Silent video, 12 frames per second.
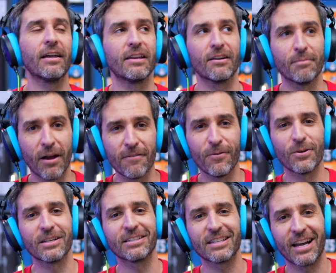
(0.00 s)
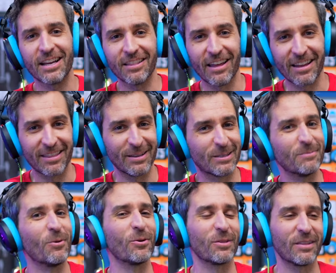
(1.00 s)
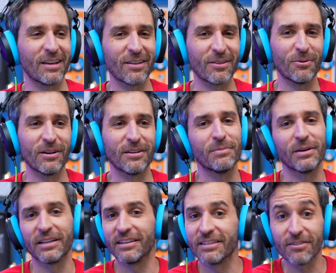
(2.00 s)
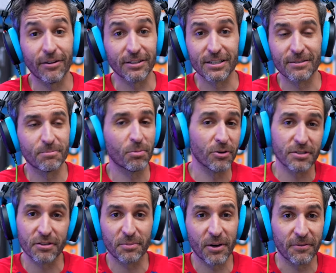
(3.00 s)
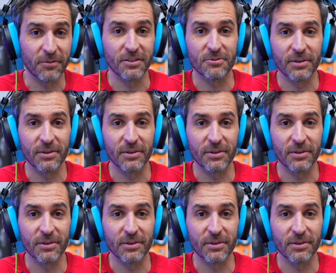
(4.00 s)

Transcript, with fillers: I think on my voice, I like this more than the other one, but it's all just personal preference,